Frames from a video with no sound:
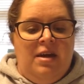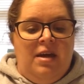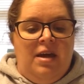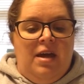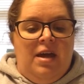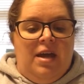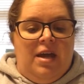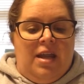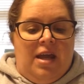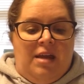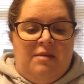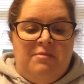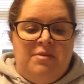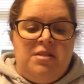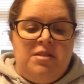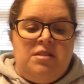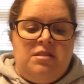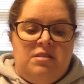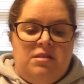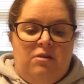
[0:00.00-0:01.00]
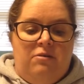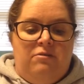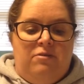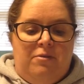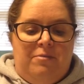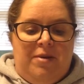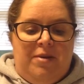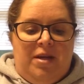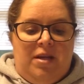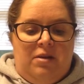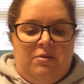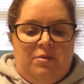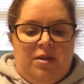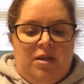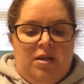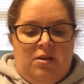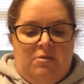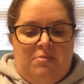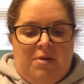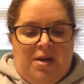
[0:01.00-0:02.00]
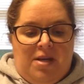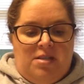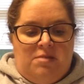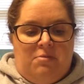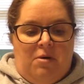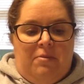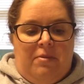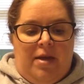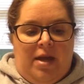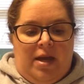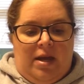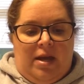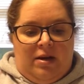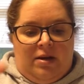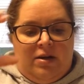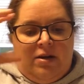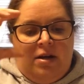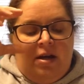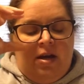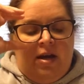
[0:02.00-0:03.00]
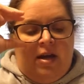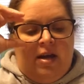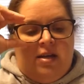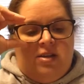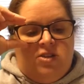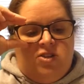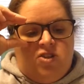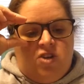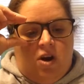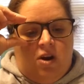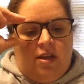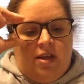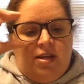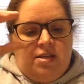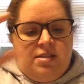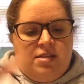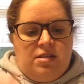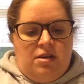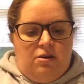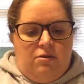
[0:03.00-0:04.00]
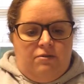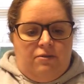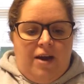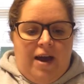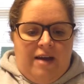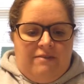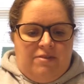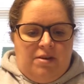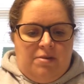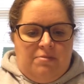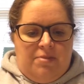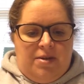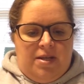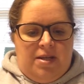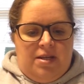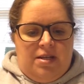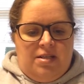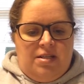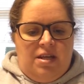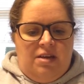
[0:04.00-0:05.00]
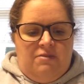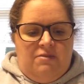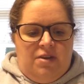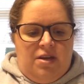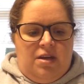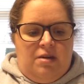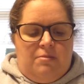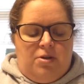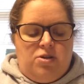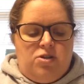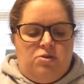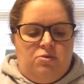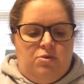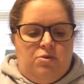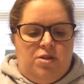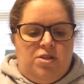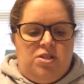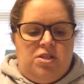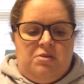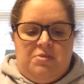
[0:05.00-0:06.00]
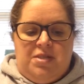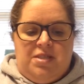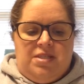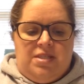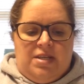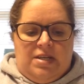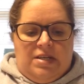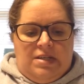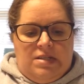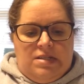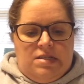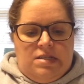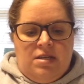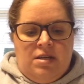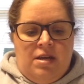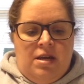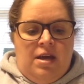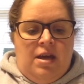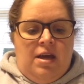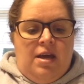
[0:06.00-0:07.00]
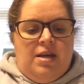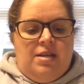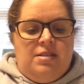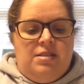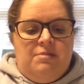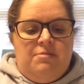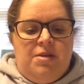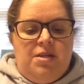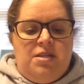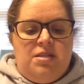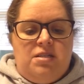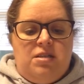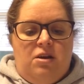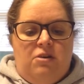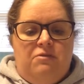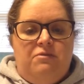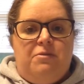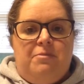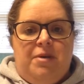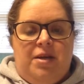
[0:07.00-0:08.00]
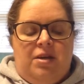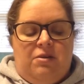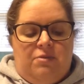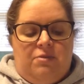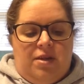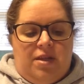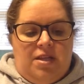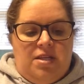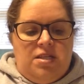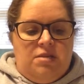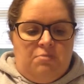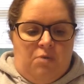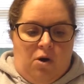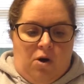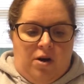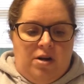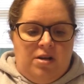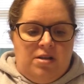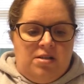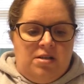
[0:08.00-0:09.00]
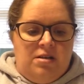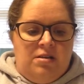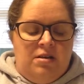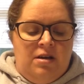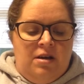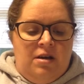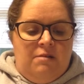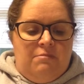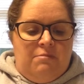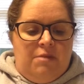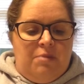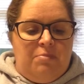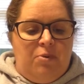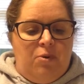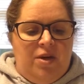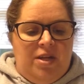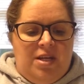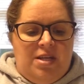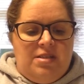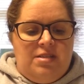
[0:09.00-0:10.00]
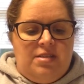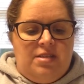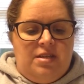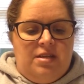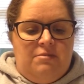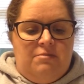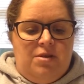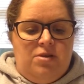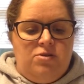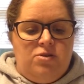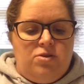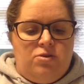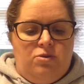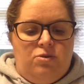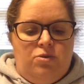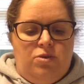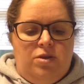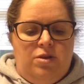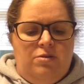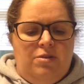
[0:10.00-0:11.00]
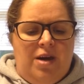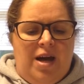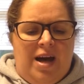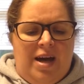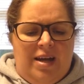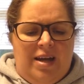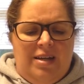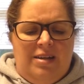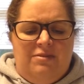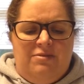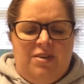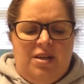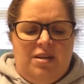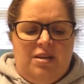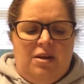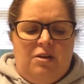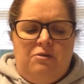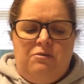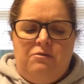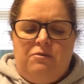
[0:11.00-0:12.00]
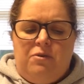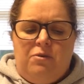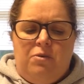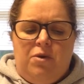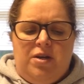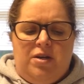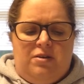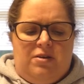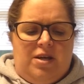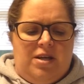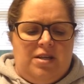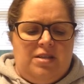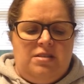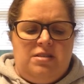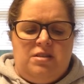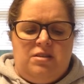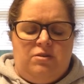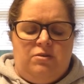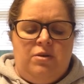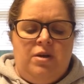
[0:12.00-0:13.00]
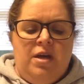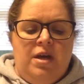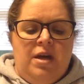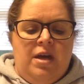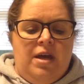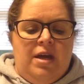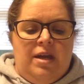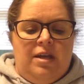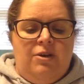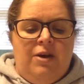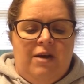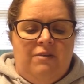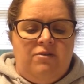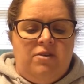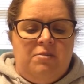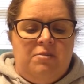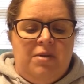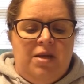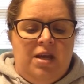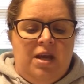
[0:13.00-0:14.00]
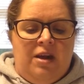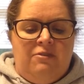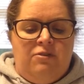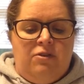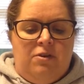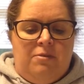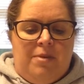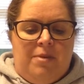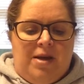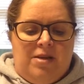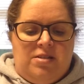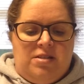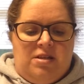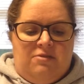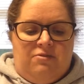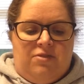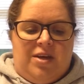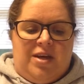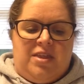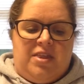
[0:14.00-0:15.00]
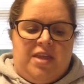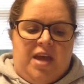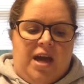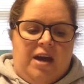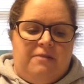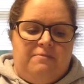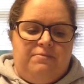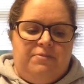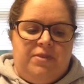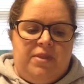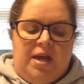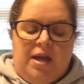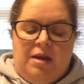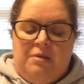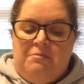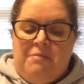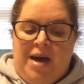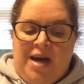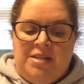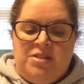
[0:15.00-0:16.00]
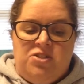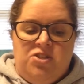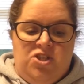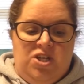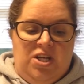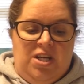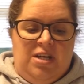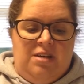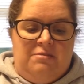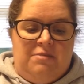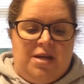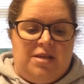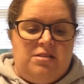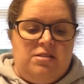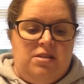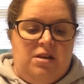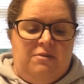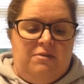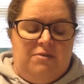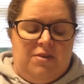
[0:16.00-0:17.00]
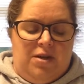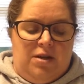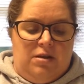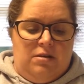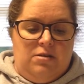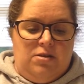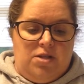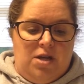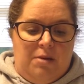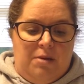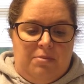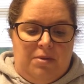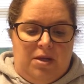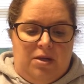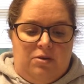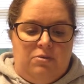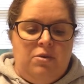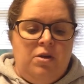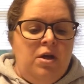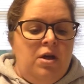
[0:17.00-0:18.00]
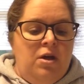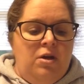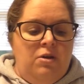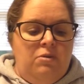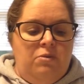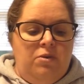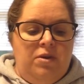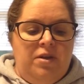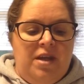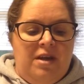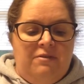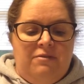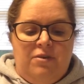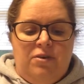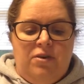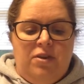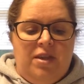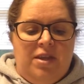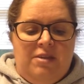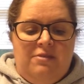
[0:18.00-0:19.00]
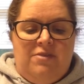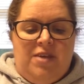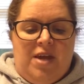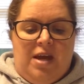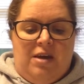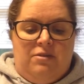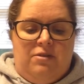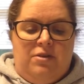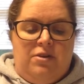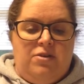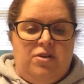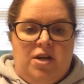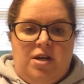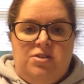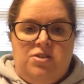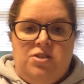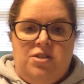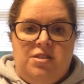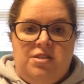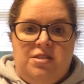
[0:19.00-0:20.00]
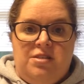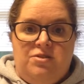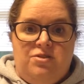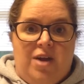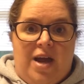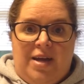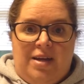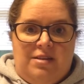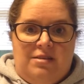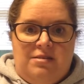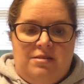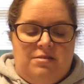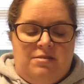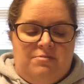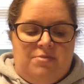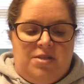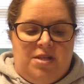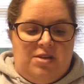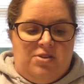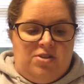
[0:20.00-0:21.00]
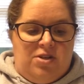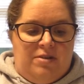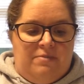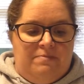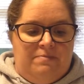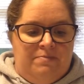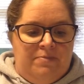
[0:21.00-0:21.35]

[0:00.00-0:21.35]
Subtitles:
And Amos is known for being a really good baseball player. And Charlotte is known for having been in a TV commercial when she was 6. And Zeman is known for being really smart. My point is that in middle school, you kind of get known for what you're into, and you have to be careful about stuff like that. Like Max G and Max W will never live down their Dungeons and Dragons obsession.